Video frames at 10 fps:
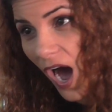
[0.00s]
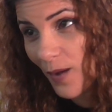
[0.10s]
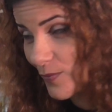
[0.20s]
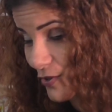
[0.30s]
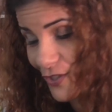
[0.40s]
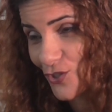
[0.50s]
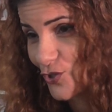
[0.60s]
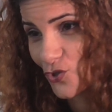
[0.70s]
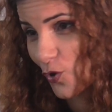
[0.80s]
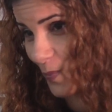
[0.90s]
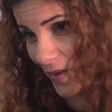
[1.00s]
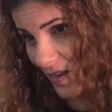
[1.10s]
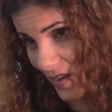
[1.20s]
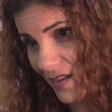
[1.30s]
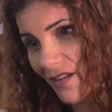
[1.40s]
I'm not stopping.
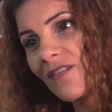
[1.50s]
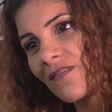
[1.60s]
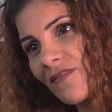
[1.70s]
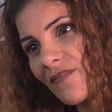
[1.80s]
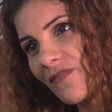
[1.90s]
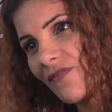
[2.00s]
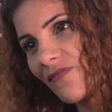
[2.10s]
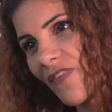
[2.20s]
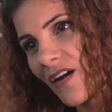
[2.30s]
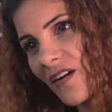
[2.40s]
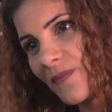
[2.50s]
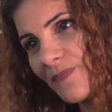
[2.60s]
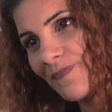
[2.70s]
Fuck.